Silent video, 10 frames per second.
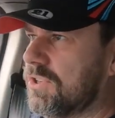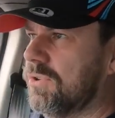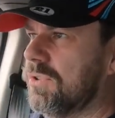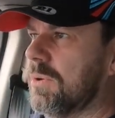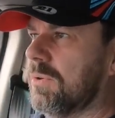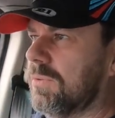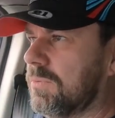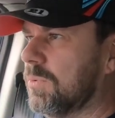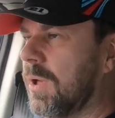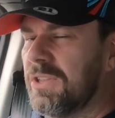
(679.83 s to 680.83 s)
to the
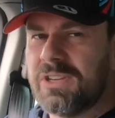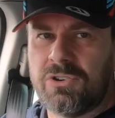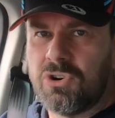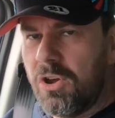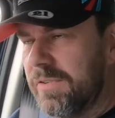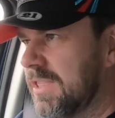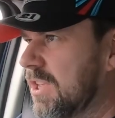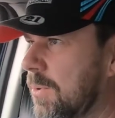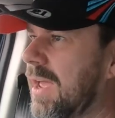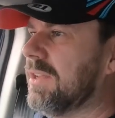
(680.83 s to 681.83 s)
ones I drove in the
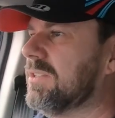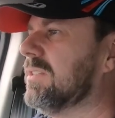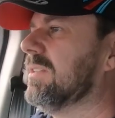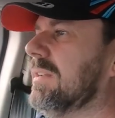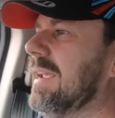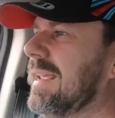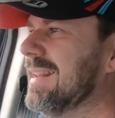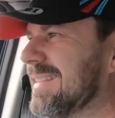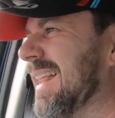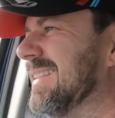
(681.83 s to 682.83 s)
US, in
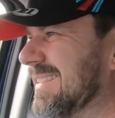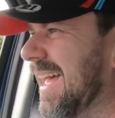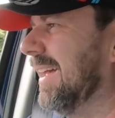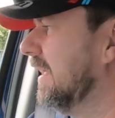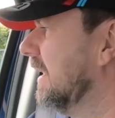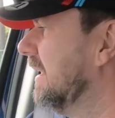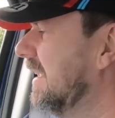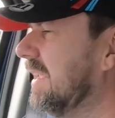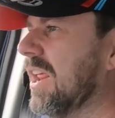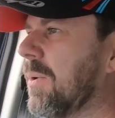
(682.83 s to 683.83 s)
the sense that,
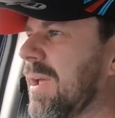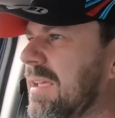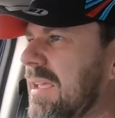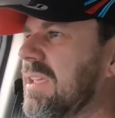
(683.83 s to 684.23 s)
you know, it